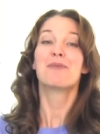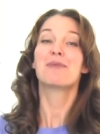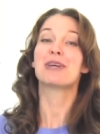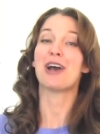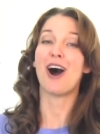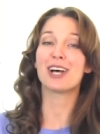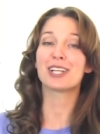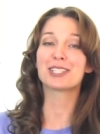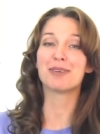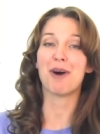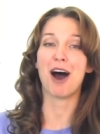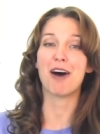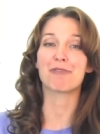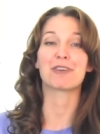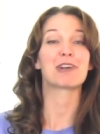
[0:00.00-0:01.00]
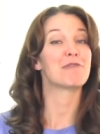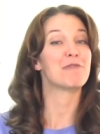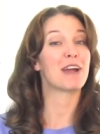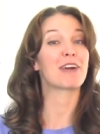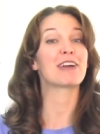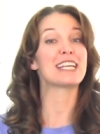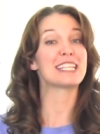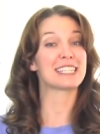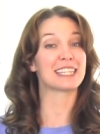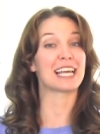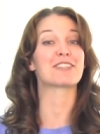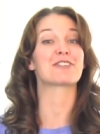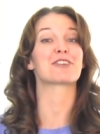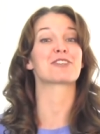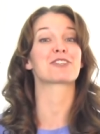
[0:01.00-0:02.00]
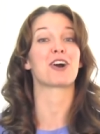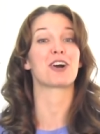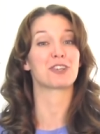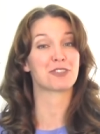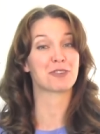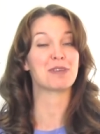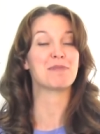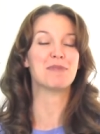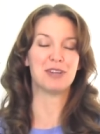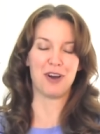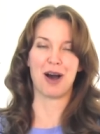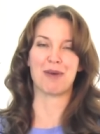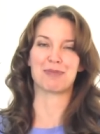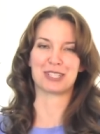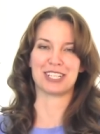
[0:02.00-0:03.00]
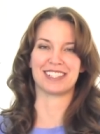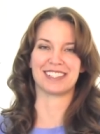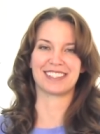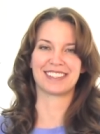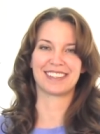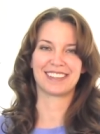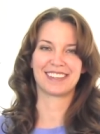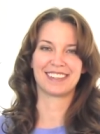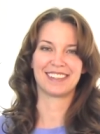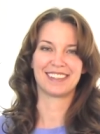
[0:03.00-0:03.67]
We also offer various laser scar treatment options.